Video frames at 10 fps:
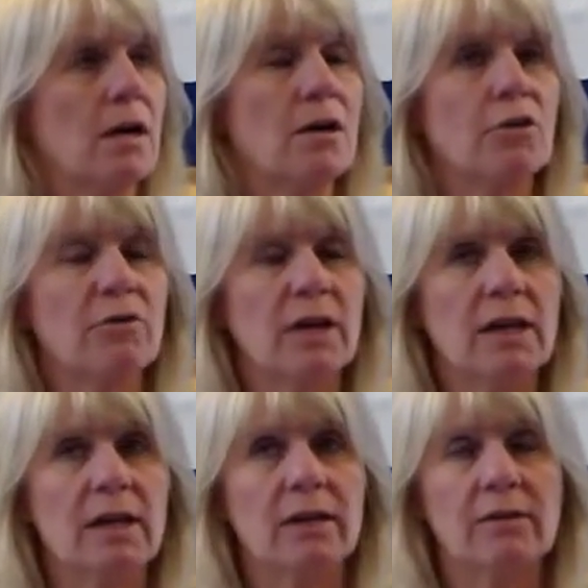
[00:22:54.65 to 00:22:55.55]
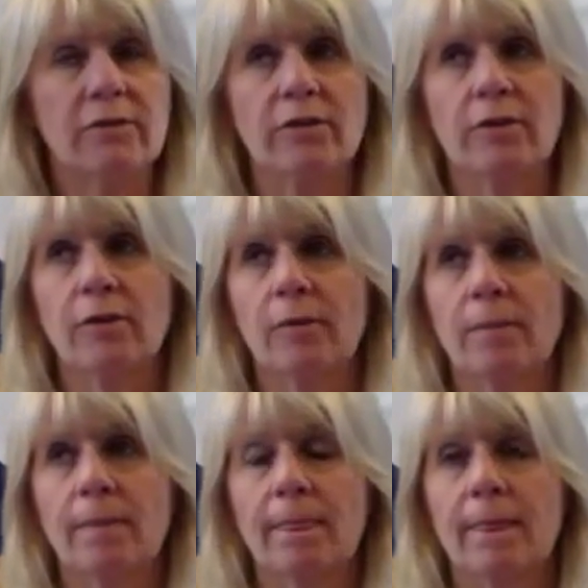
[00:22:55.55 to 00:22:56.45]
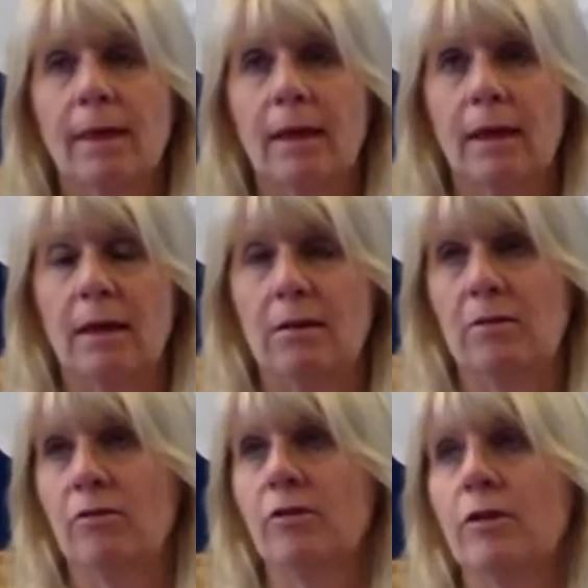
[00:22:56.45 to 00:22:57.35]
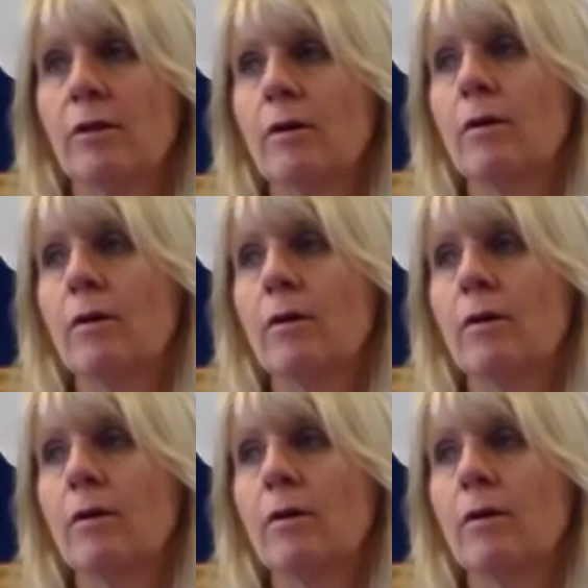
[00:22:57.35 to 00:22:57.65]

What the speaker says: concreteness is